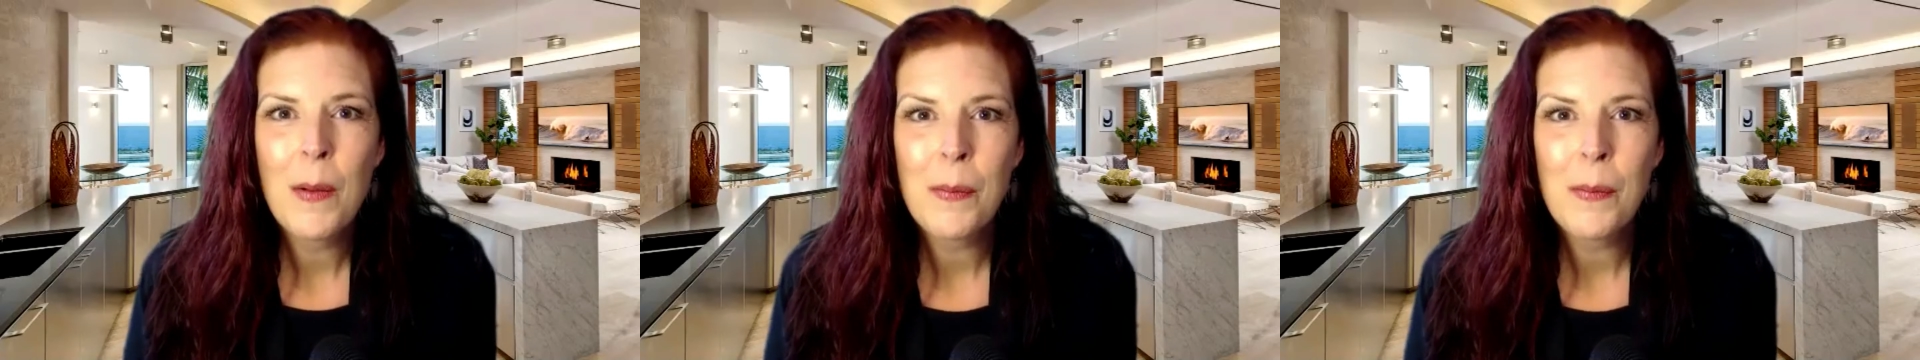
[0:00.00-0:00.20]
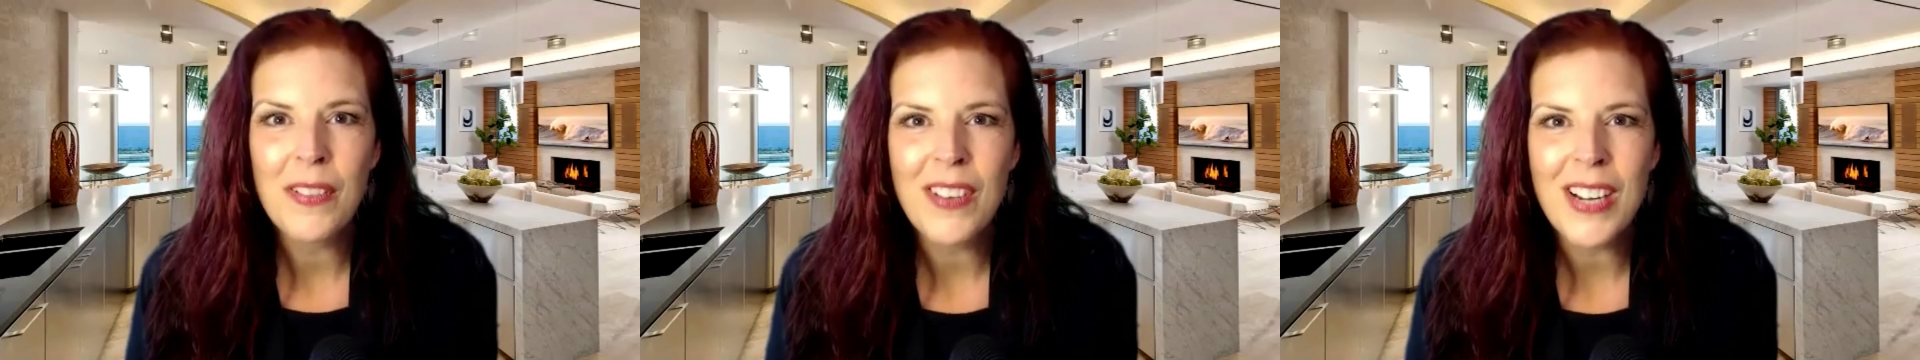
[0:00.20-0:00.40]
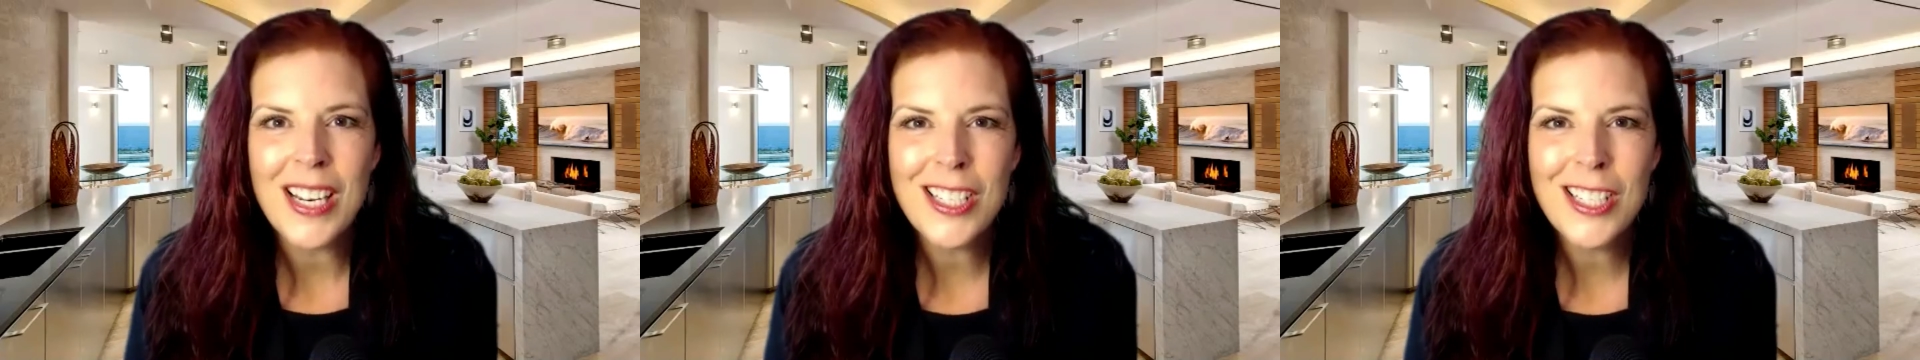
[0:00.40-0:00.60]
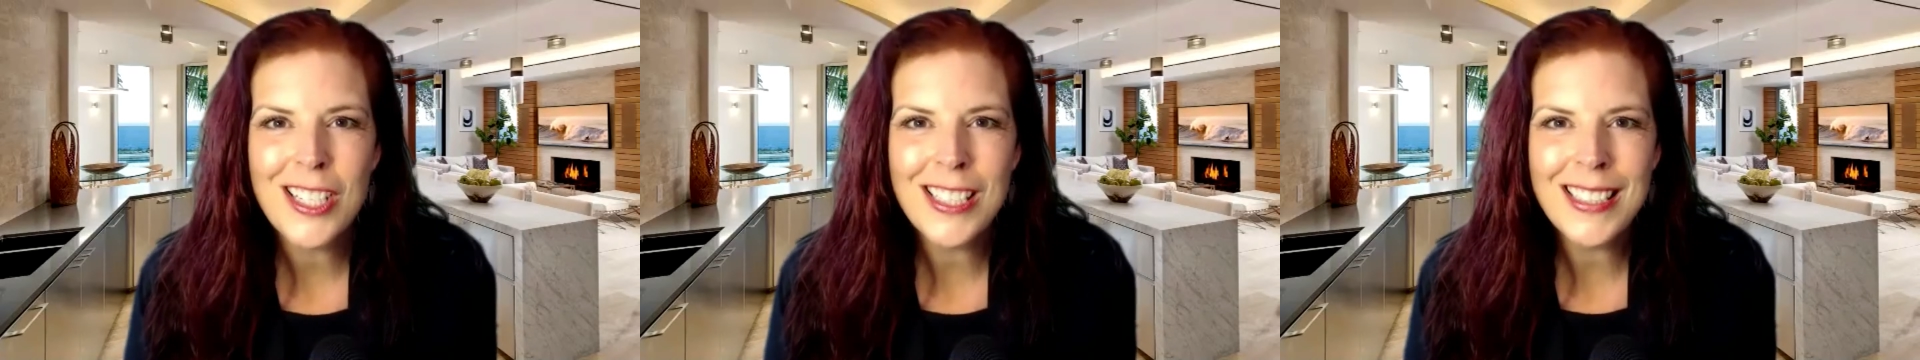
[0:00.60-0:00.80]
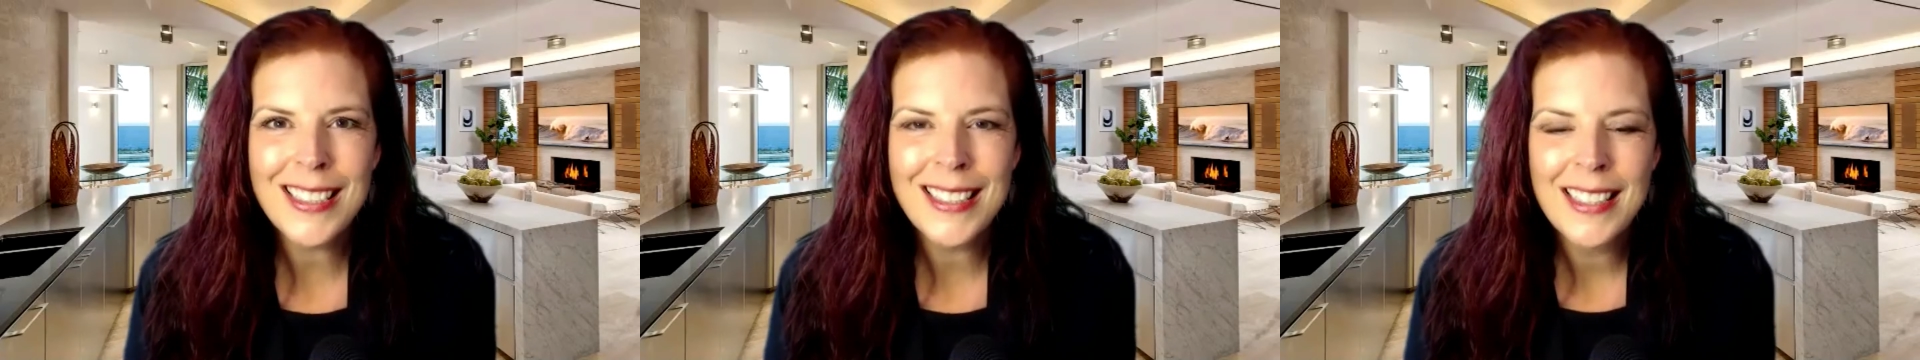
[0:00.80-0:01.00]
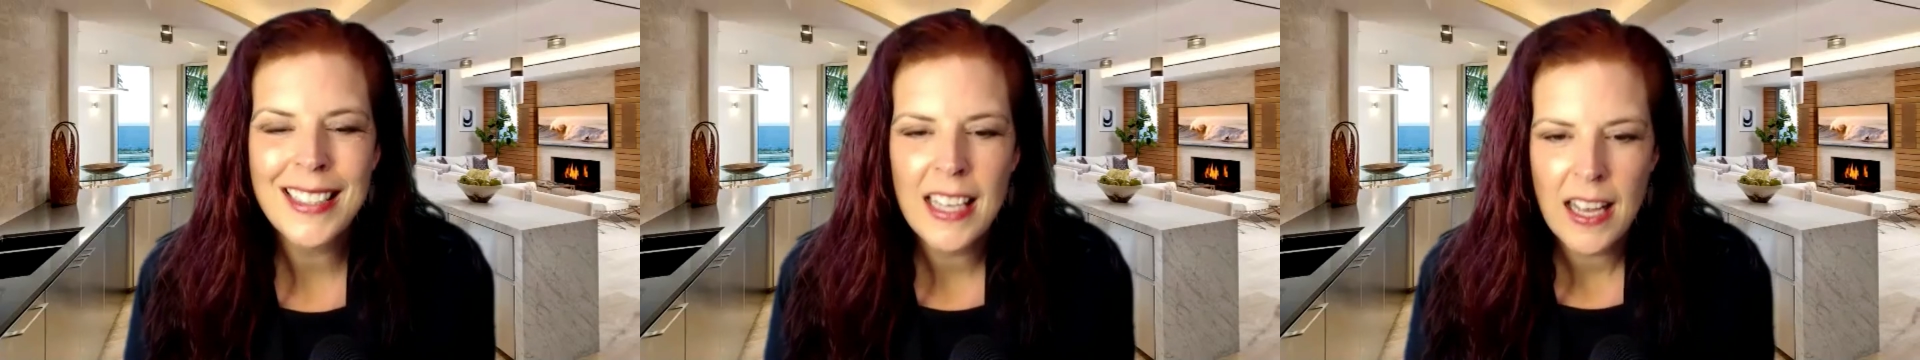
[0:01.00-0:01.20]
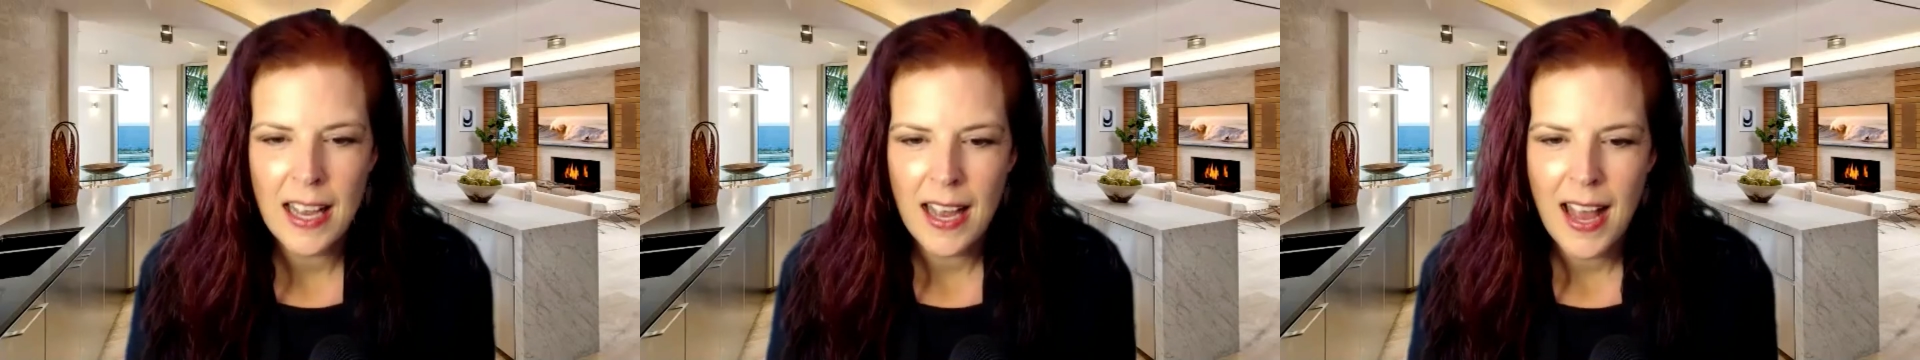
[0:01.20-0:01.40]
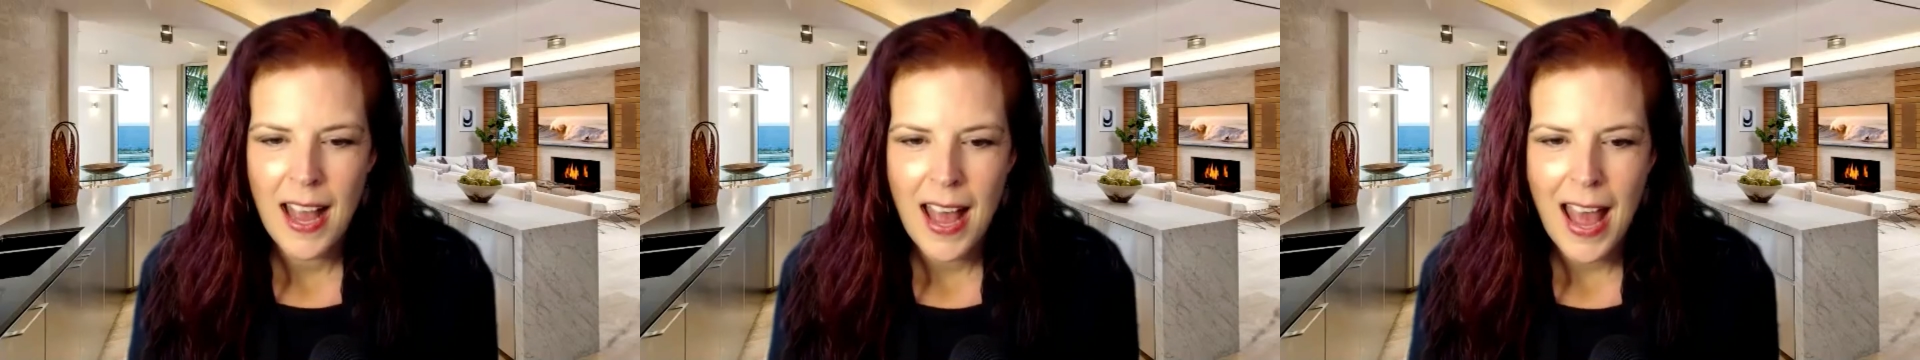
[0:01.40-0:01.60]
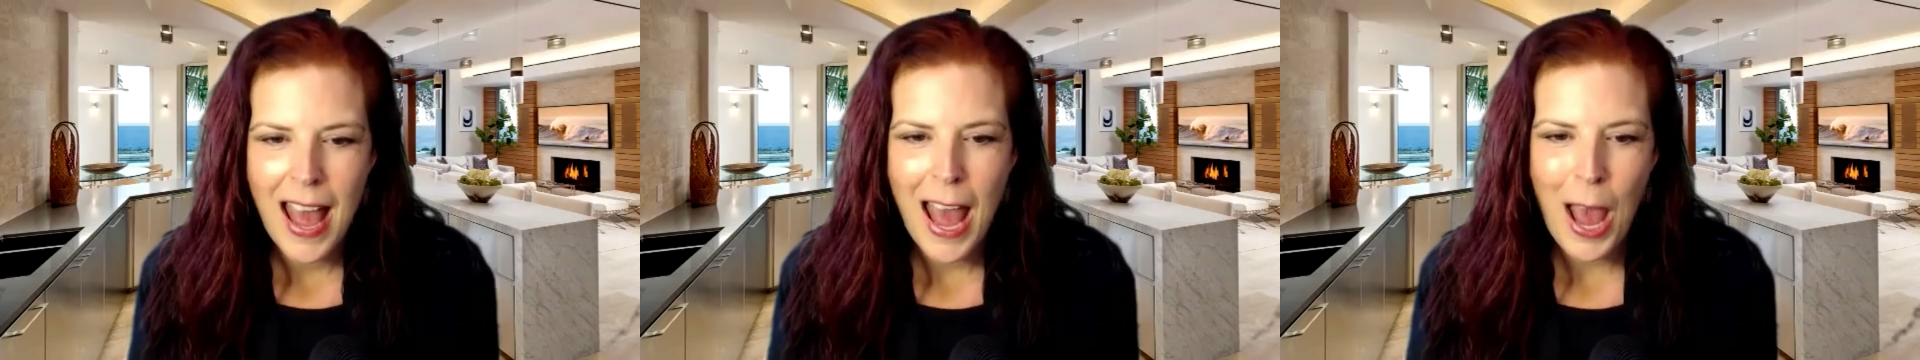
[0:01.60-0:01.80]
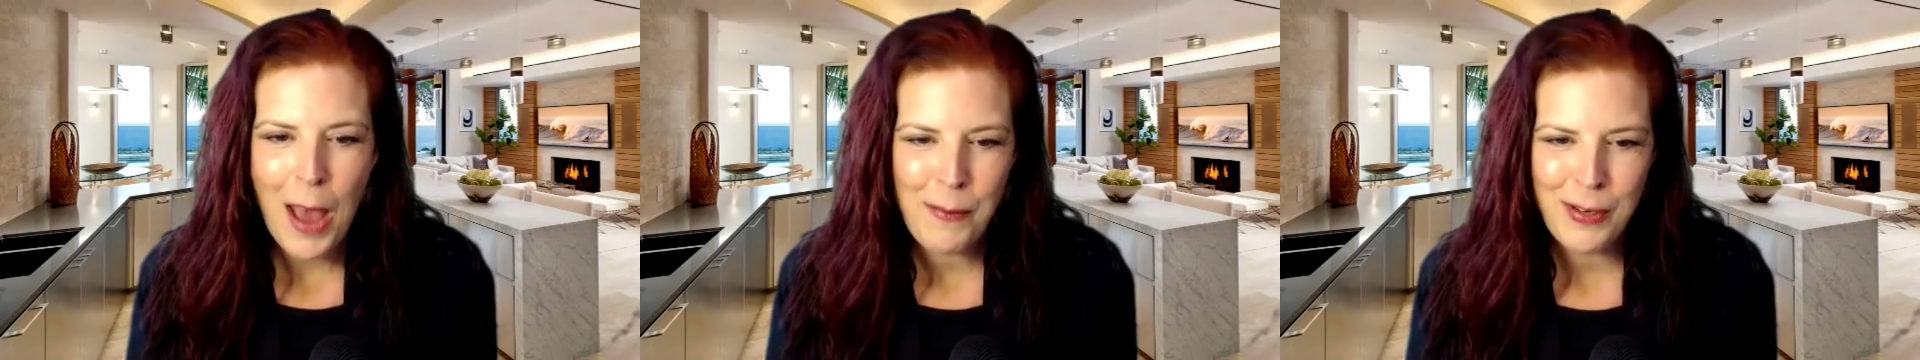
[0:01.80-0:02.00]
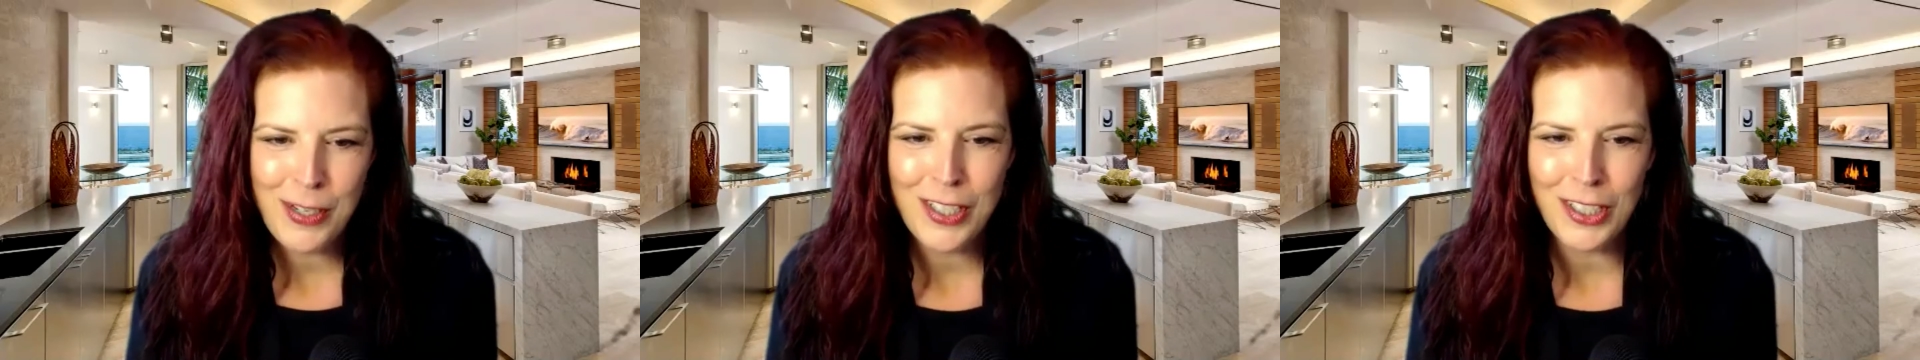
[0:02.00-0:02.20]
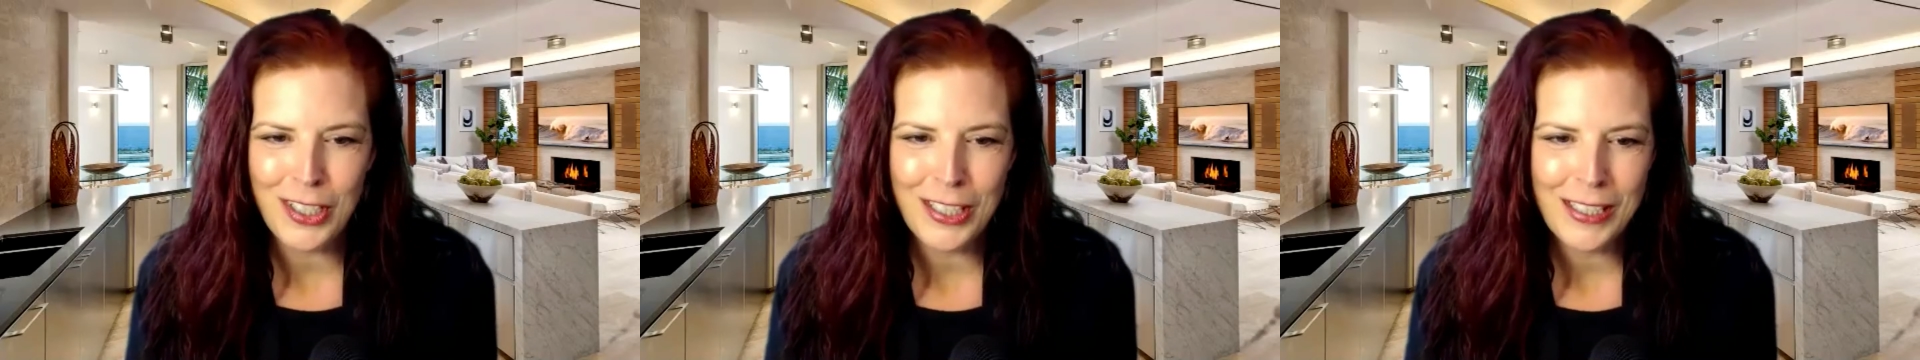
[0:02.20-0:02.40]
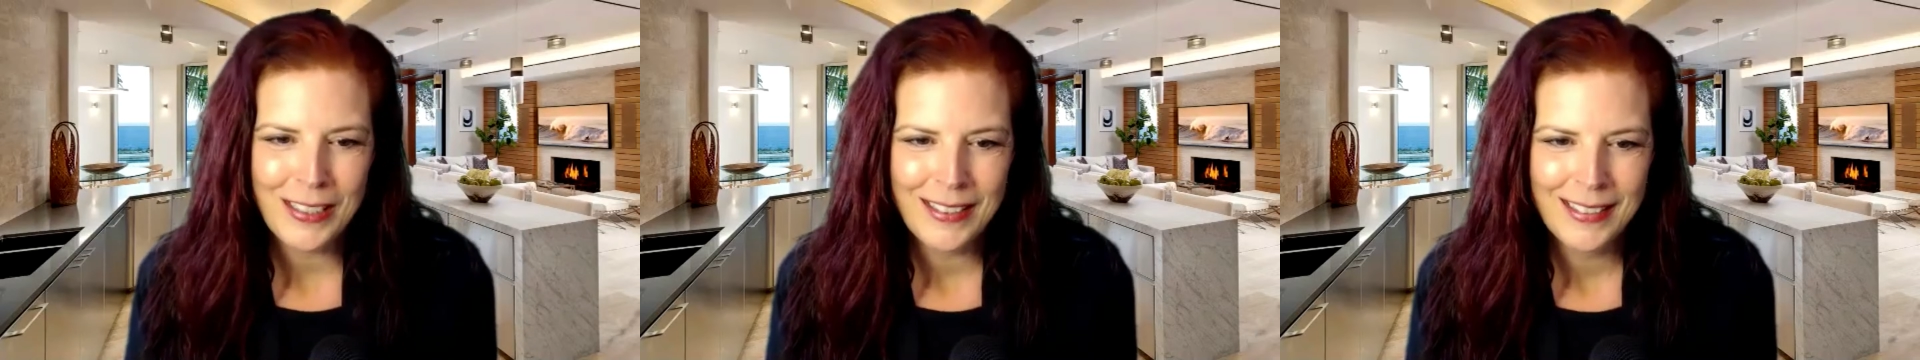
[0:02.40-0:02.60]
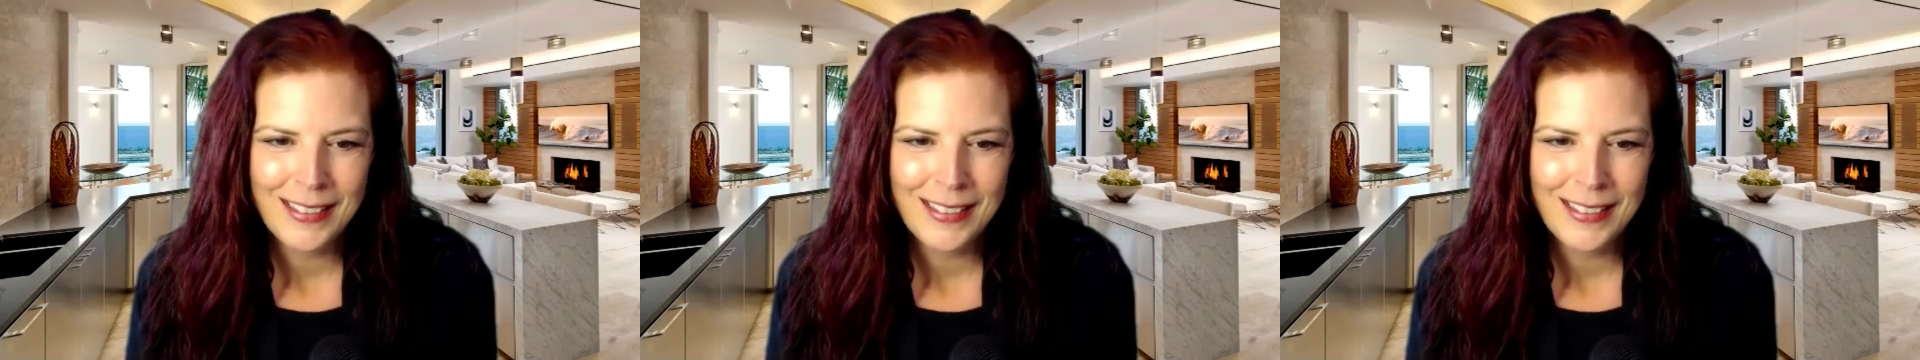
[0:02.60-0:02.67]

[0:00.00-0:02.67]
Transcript: Professional, amateur.